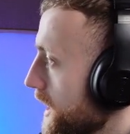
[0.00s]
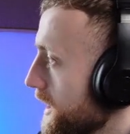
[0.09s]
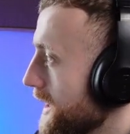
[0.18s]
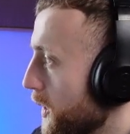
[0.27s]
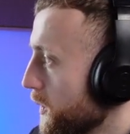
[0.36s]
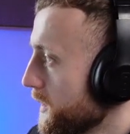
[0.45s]

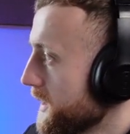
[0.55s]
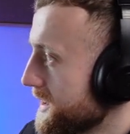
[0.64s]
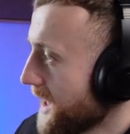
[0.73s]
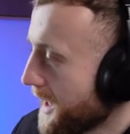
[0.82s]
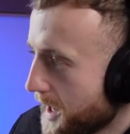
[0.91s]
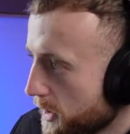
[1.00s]
Now, the
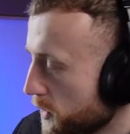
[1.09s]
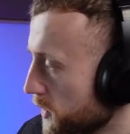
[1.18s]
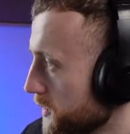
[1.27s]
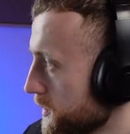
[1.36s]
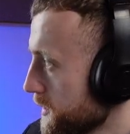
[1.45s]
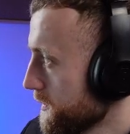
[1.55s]
selling
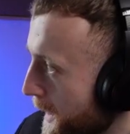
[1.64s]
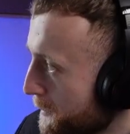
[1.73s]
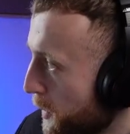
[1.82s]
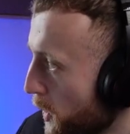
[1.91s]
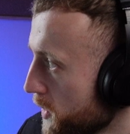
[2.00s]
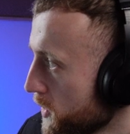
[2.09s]
angles. Pain
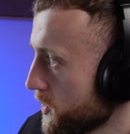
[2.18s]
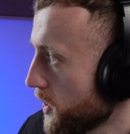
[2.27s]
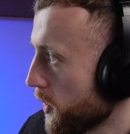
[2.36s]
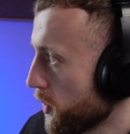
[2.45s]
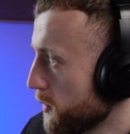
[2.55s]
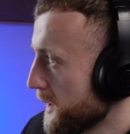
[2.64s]
points are
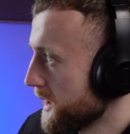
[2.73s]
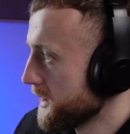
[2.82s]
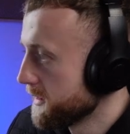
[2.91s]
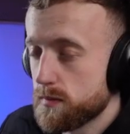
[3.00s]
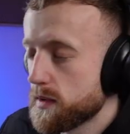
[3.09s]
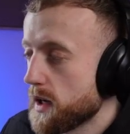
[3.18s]
going to be
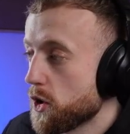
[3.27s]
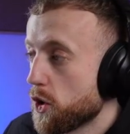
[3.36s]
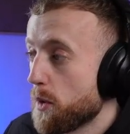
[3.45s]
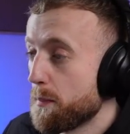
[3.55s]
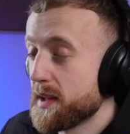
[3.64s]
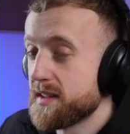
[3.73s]
that your
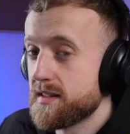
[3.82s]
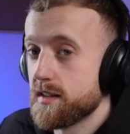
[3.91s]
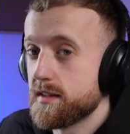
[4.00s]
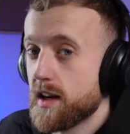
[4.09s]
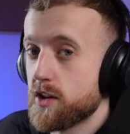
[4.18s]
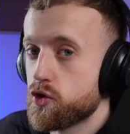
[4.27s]

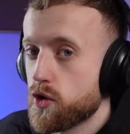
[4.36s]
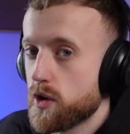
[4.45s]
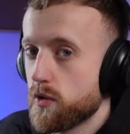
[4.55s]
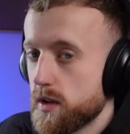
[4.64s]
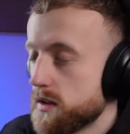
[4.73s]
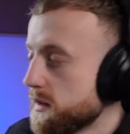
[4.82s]
competitors are
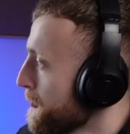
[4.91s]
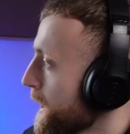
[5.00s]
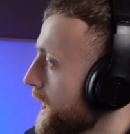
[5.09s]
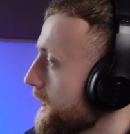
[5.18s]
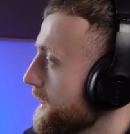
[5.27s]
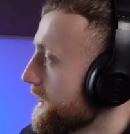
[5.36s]
triggering,
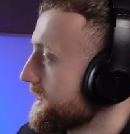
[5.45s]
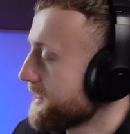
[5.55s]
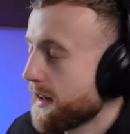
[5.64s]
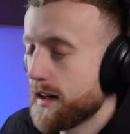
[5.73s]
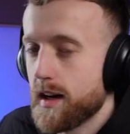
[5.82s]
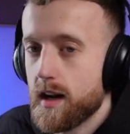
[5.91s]
and then the
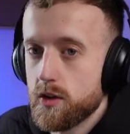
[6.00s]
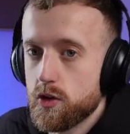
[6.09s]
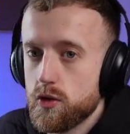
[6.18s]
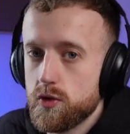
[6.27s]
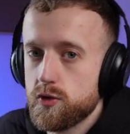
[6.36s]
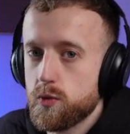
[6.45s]
selling
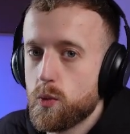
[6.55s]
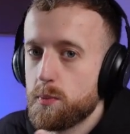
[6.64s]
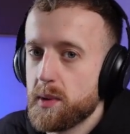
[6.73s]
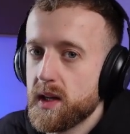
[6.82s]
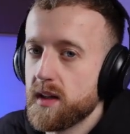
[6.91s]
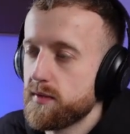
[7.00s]
angles would
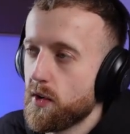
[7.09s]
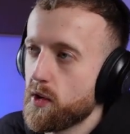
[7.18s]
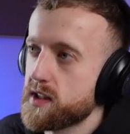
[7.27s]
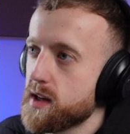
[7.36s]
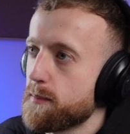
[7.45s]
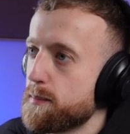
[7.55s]
be, for
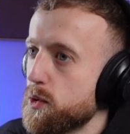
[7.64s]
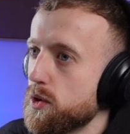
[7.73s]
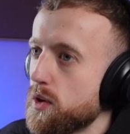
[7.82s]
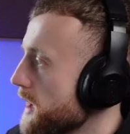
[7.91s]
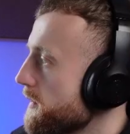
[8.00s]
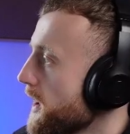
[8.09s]

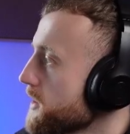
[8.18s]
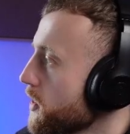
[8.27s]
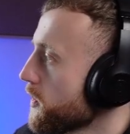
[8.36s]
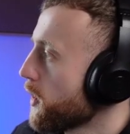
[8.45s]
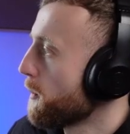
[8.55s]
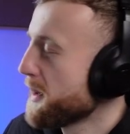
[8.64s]
example, if I saw
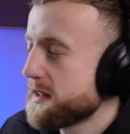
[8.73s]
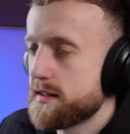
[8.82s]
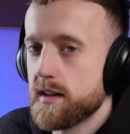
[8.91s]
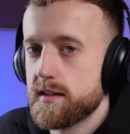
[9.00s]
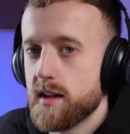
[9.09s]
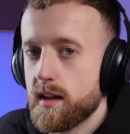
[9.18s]
a
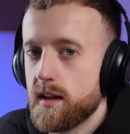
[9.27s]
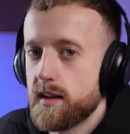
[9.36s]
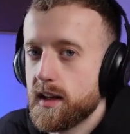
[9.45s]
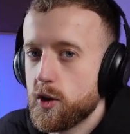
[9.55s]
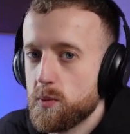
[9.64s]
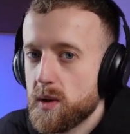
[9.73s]
competitor selling a
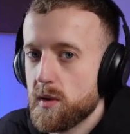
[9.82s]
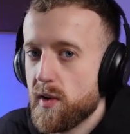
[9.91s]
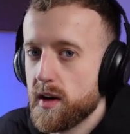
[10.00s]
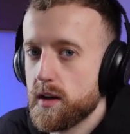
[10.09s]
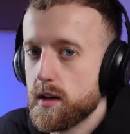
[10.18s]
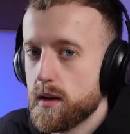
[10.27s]

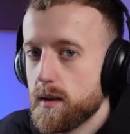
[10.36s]
dehumidifier,